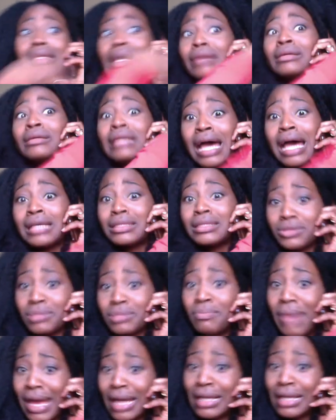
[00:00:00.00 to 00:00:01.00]
Yes, there's
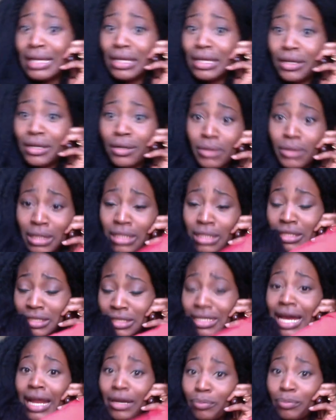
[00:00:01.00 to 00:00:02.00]
a man here. He
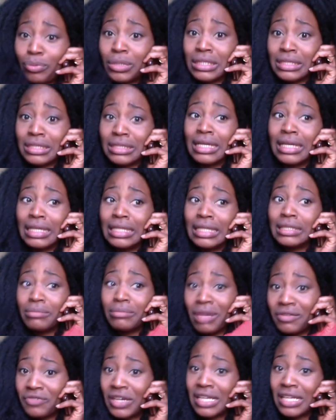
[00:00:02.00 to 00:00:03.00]
just got out of prison and he's in
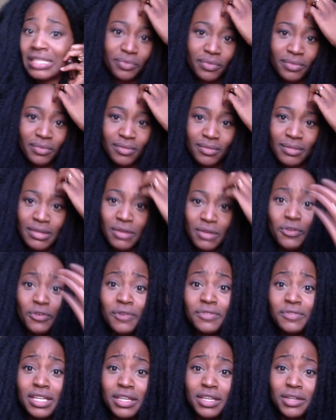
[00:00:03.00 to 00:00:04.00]
my face.
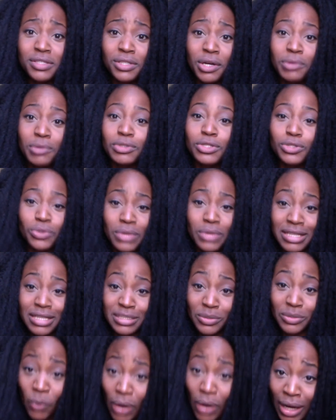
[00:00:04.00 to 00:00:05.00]
15 years ago was
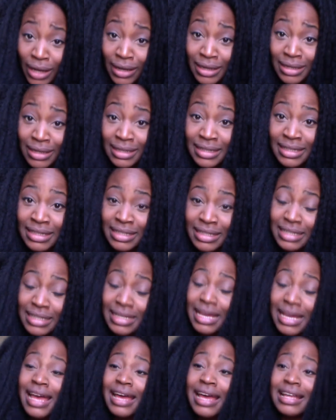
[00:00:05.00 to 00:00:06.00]
2001.
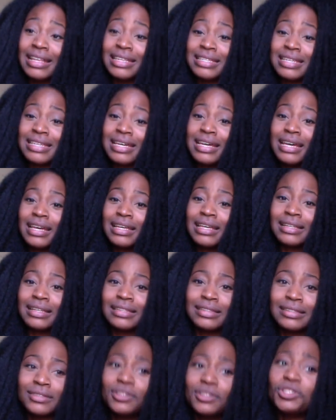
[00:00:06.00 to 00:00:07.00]
And
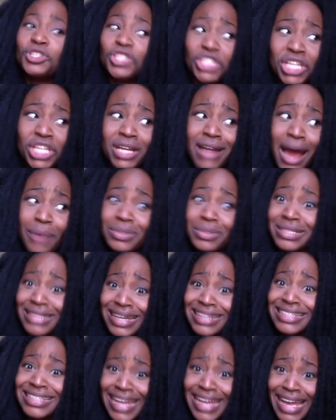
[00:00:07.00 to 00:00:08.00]
legit, I was
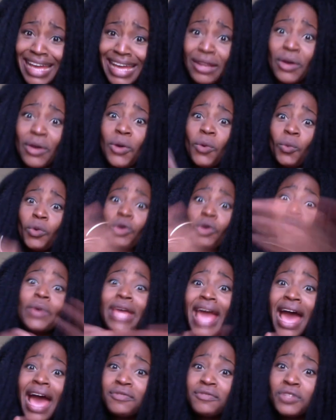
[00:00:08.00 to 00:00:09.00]
like 10. What do
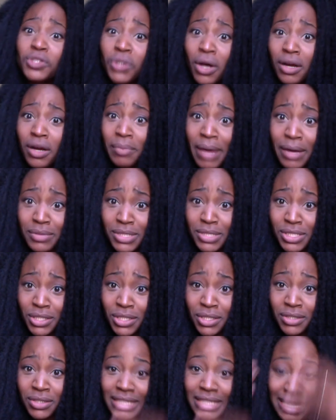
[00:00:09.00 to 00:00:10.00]
we have to talk about,
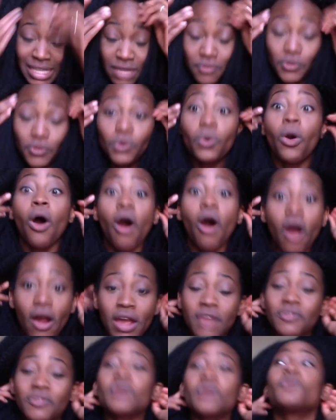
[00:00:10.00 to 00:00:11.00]
sir? Like, if he
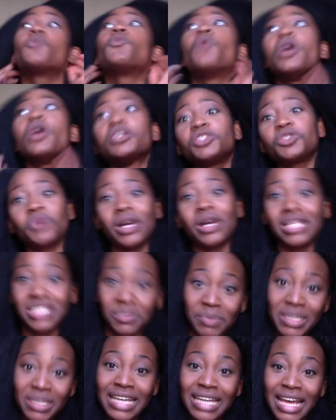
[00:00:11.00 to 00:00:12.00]
was trying to
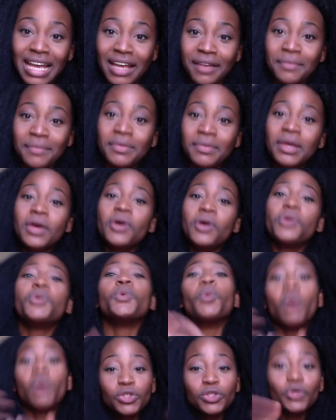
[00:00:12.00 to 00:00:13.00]
spit game,
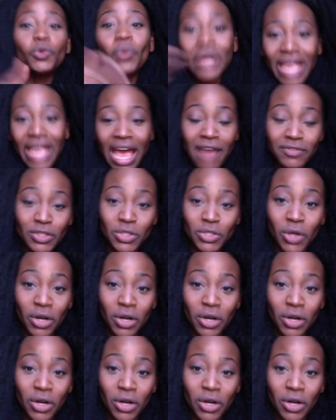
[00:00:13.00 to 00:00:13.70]
what do we have to talk